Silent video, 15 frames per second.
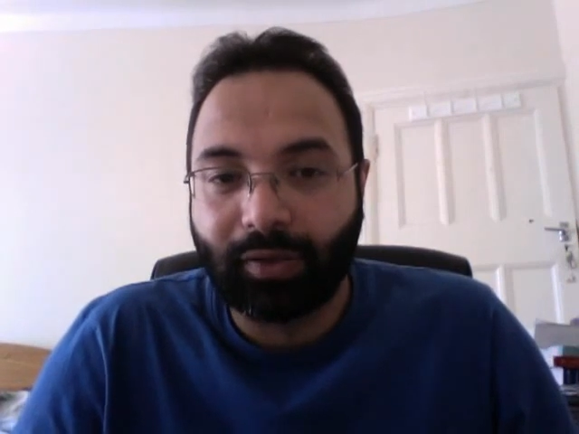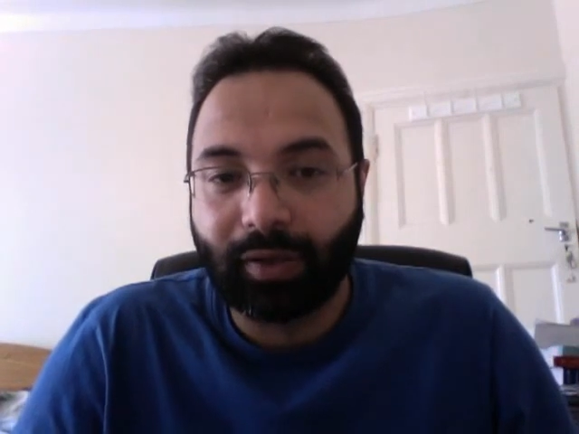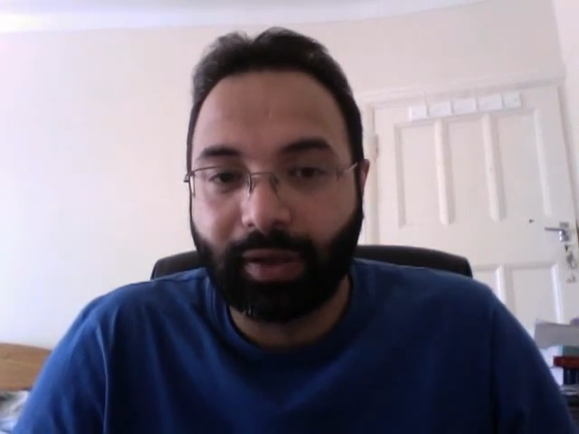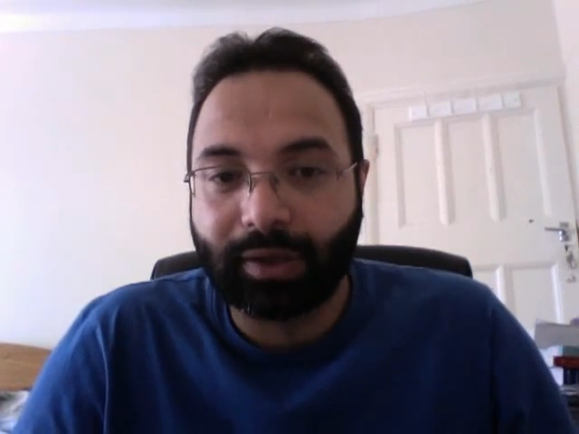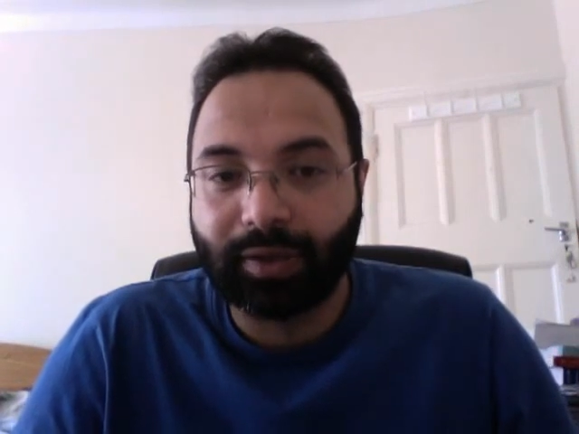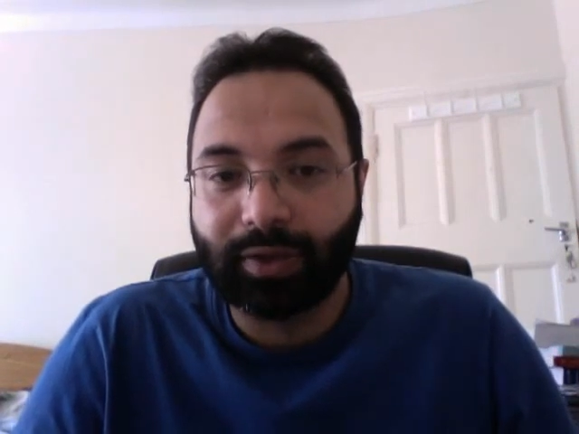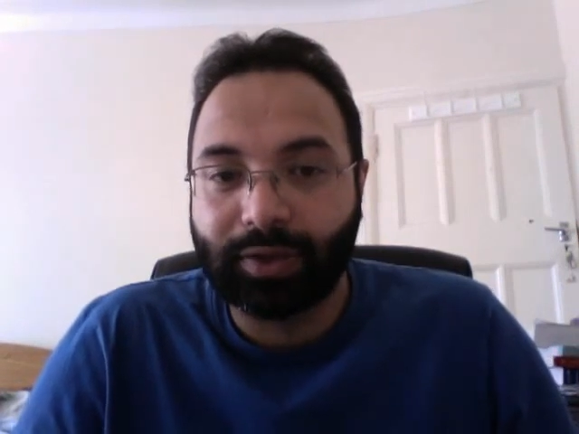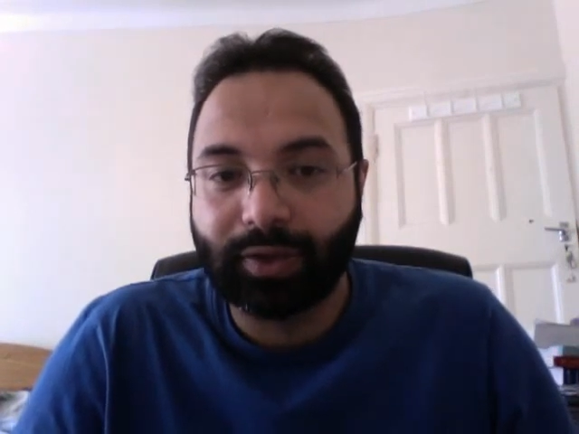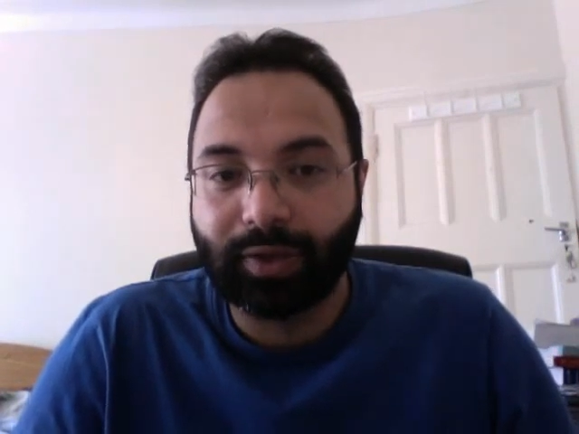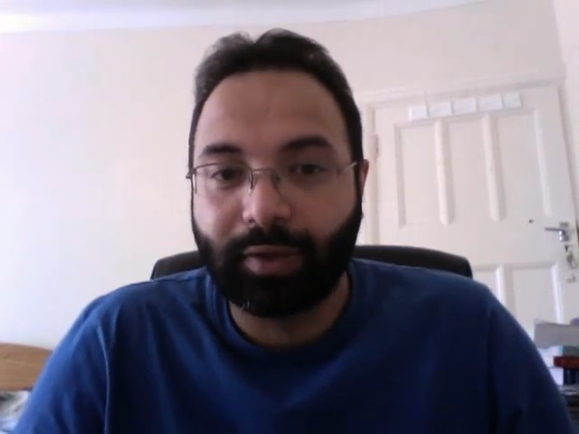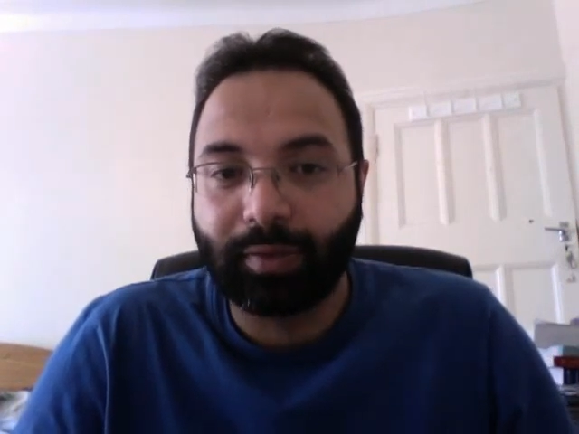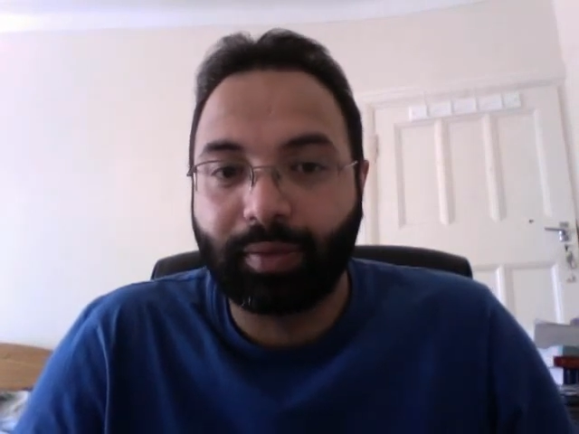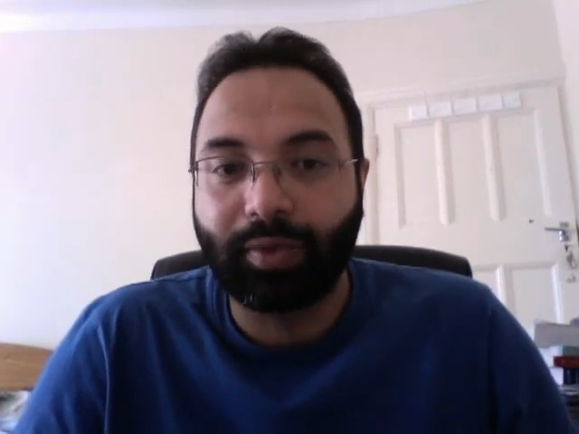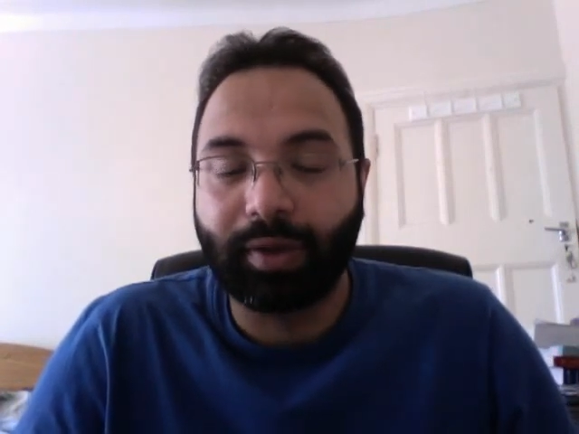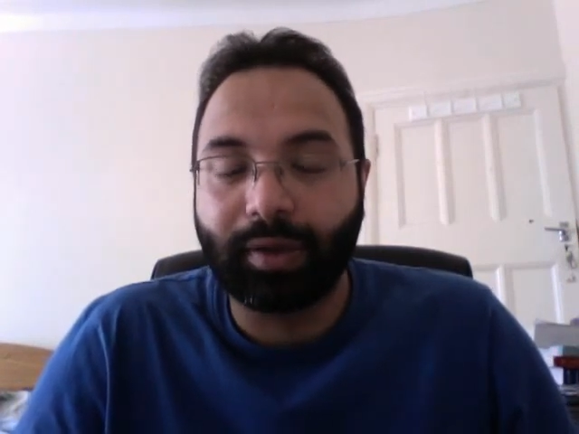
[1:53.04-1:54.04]
trying to
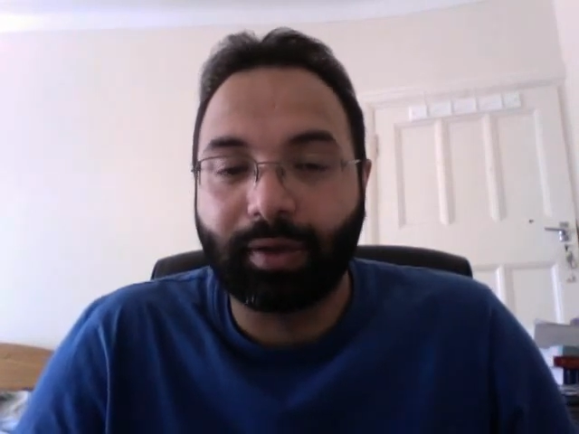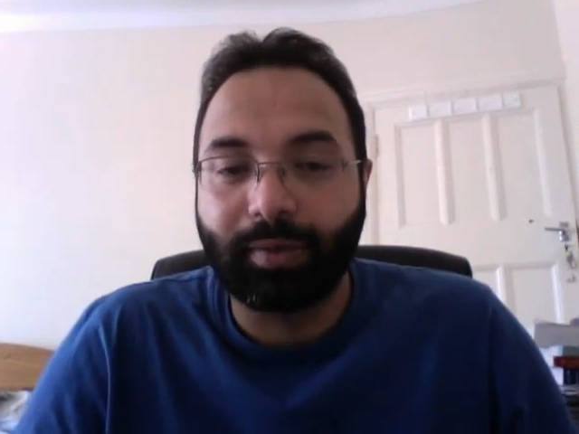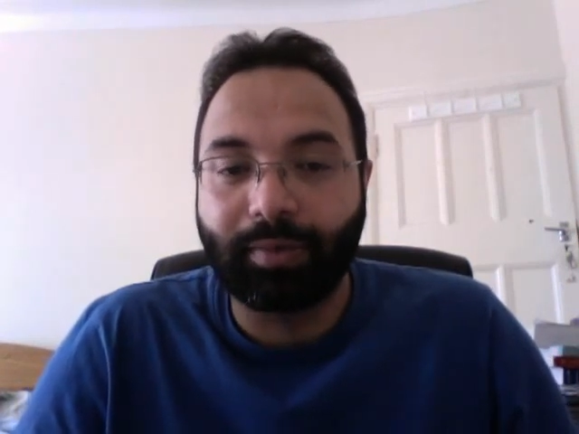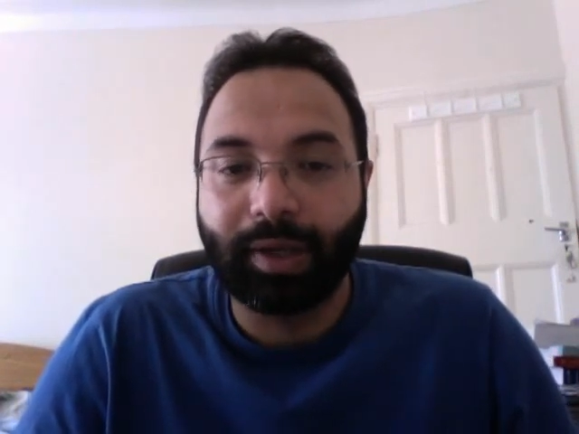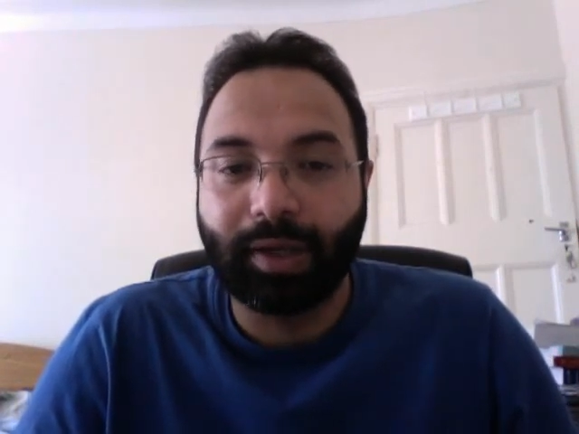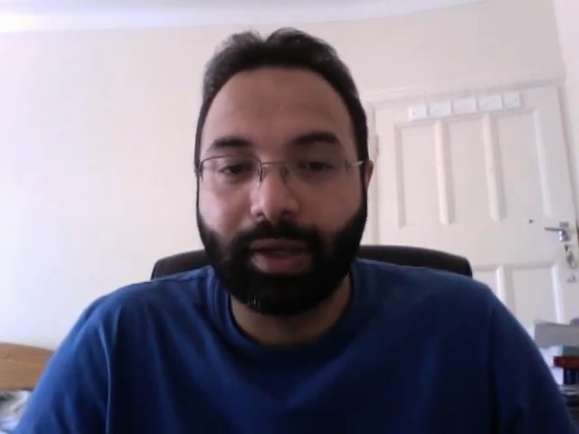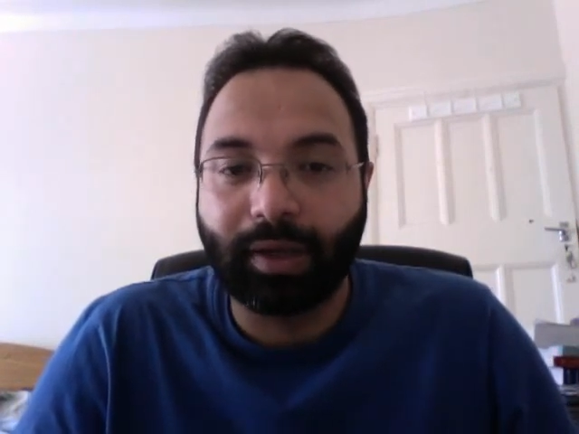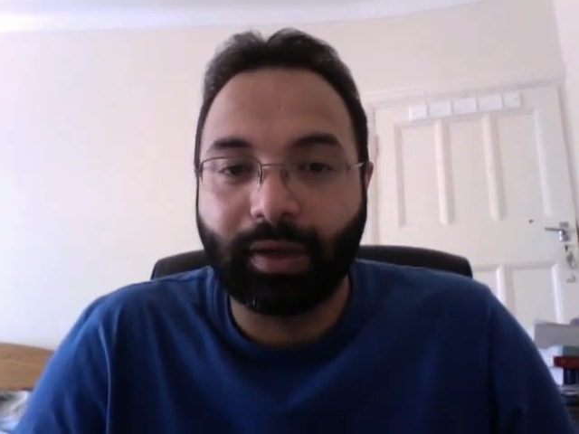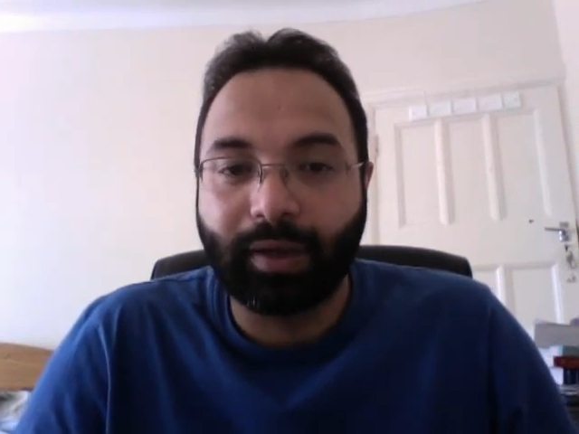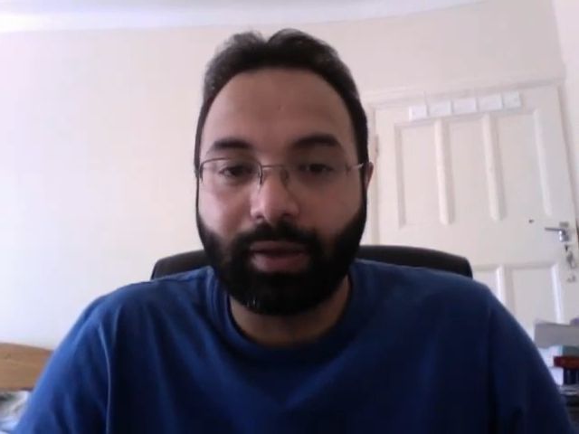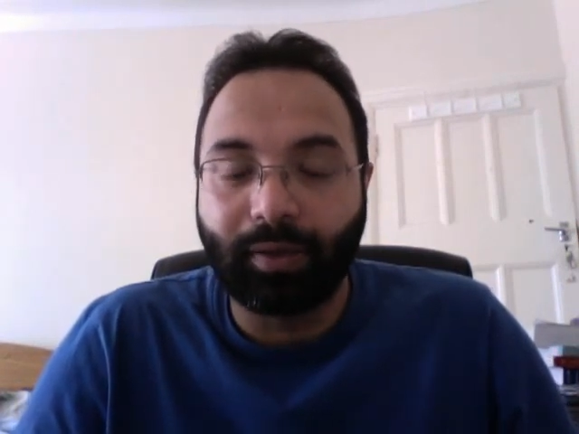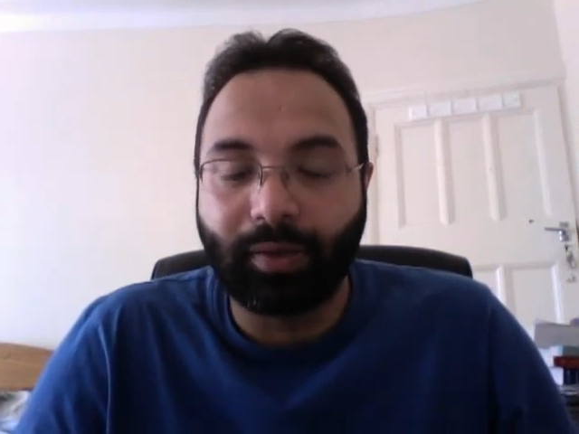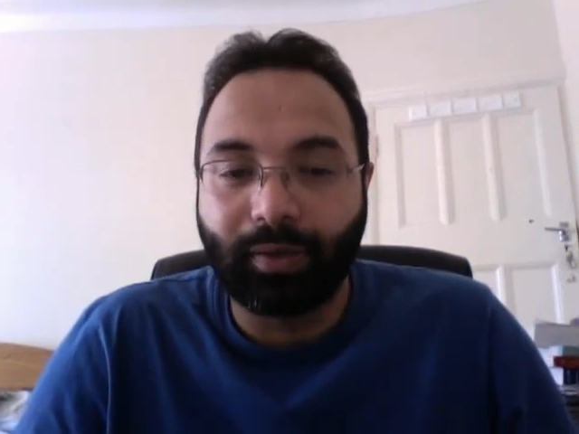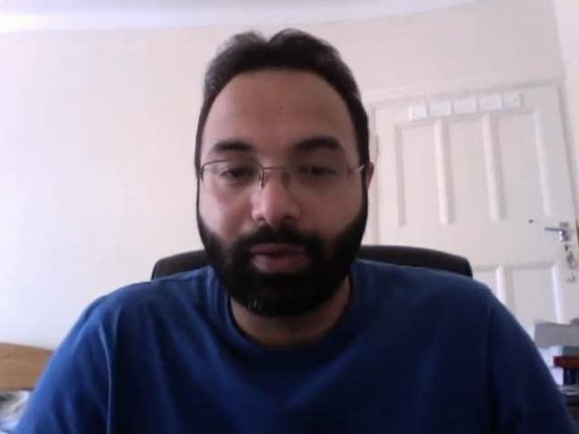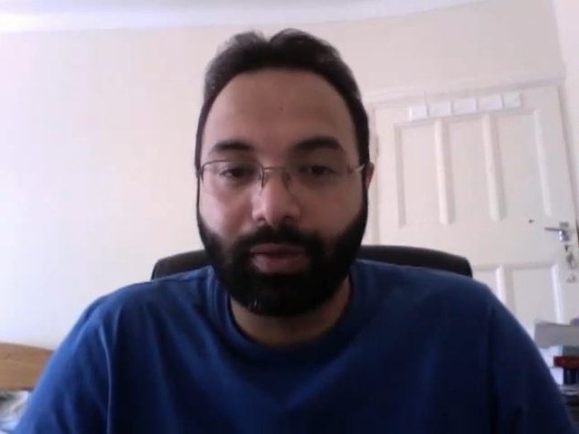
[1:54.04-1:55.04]
interpret the
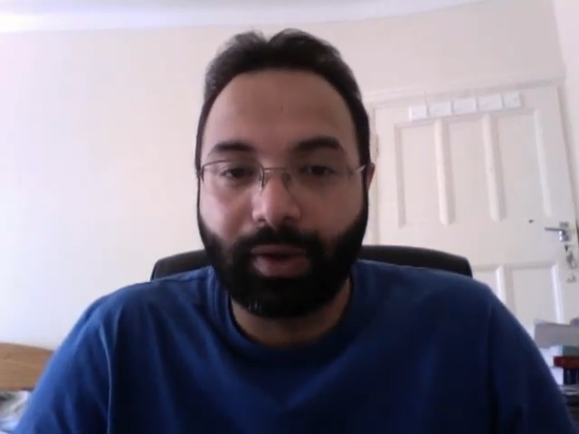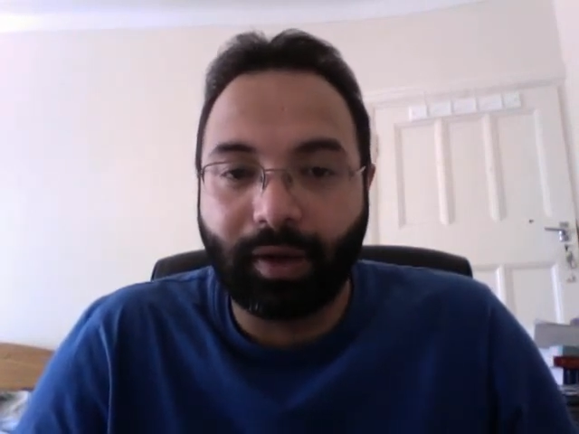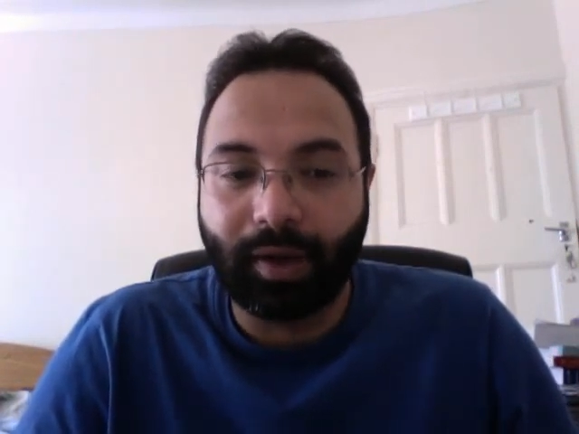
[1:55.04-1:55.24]
meaning or